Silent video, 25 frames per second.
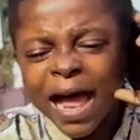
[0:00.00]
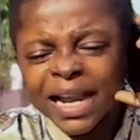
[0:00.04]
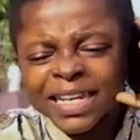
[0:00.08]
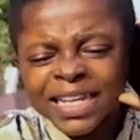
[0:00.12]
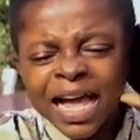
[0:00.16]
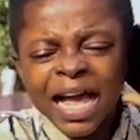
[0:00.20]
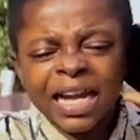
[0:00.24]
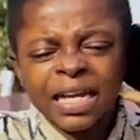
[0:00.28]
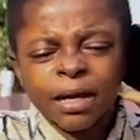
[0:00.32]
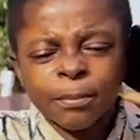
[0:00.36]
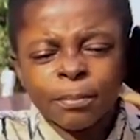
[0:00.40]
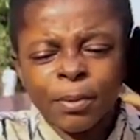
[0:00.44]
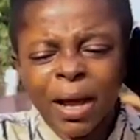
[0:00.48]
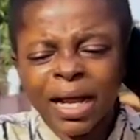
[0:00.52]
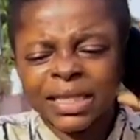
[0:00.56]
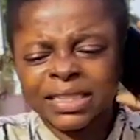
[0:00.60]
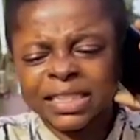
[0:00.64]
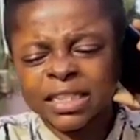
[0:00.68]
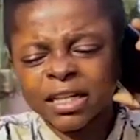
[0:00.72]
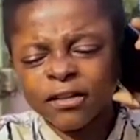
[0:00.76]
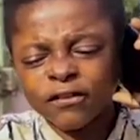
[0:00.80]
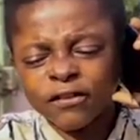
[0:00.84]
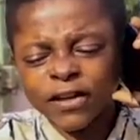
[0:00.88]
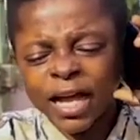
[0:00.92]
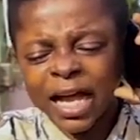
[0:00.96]
na dia de pet
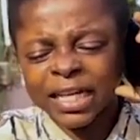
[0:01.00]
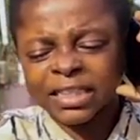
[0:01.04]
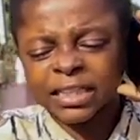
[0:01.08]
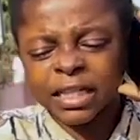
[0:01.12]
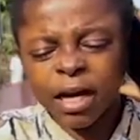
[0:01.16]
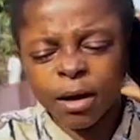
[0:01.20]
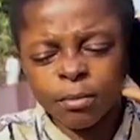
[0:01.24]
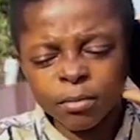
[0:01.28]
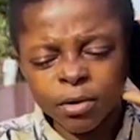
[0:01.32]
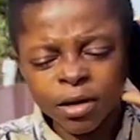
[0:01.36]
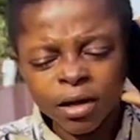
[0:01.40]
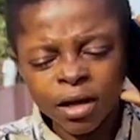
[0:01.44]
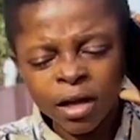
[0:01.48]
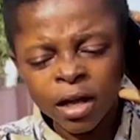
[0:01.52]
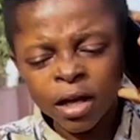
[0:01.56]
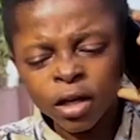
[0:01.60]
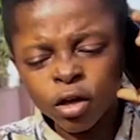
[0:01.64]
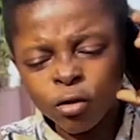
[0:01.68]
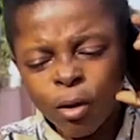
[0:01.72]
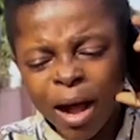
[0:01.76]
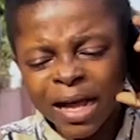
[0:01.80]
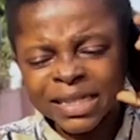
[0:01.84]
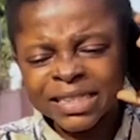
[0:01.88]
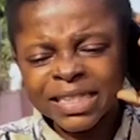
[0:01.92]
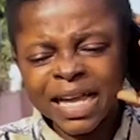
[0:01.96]
TV a shem
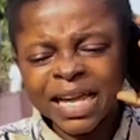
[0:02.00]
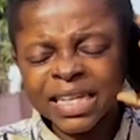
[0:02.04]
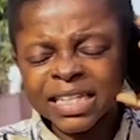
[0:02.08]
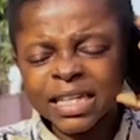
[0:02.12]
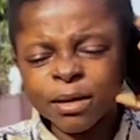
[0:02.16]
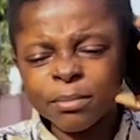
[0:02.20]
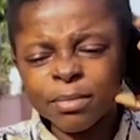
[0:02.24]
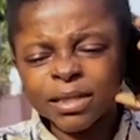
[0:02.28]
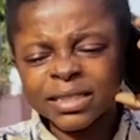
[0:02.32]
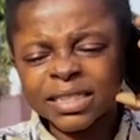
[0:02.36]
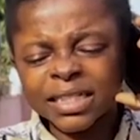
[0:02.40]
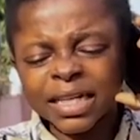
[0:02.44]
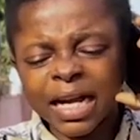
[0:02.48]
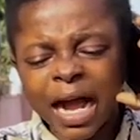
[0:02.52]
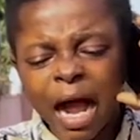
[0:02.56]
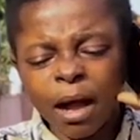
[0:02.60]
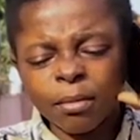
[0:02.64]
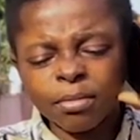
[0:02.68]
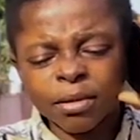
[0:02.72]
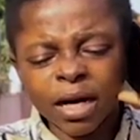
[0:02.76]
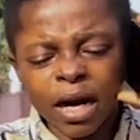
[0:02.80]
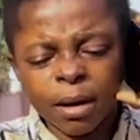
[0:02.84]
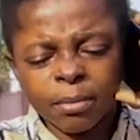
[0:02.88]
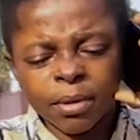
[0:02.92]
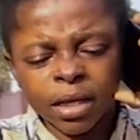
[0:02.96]
no wa send me sick
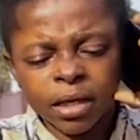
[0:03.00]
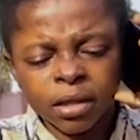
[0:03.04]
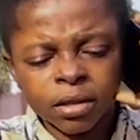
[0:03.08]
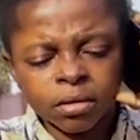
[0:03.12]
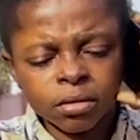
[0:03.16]
abrame